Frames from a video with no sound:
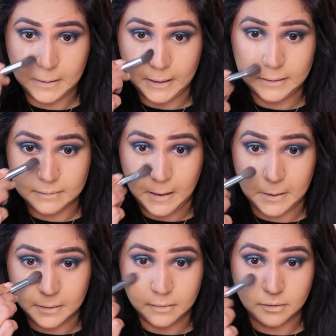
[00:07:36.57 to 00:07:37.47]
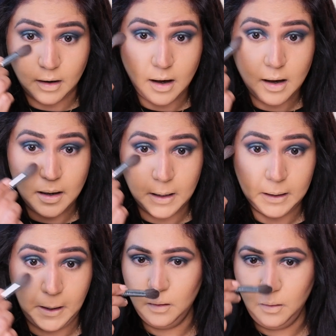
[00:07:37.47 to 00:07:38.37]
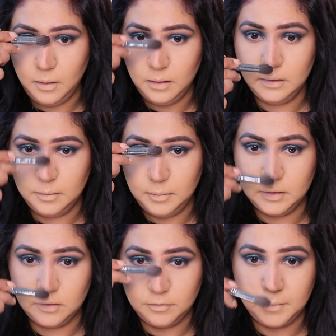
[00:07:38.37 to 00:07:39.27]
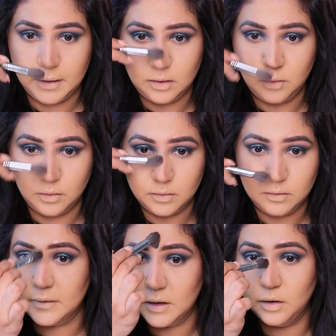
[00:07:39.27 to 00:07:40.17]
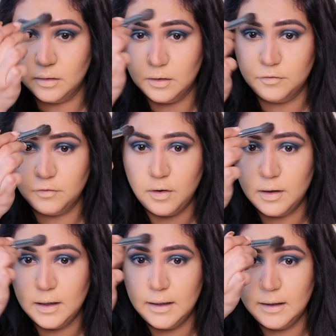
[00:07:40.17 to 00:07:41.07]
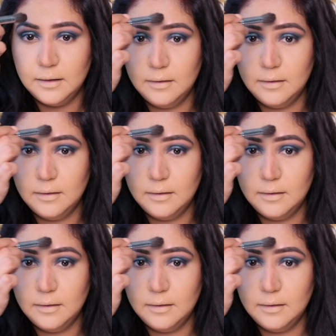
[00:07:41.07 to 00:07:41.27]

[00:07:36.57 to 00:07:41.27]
That's under eye, on the bridge of my nose, on the forehead,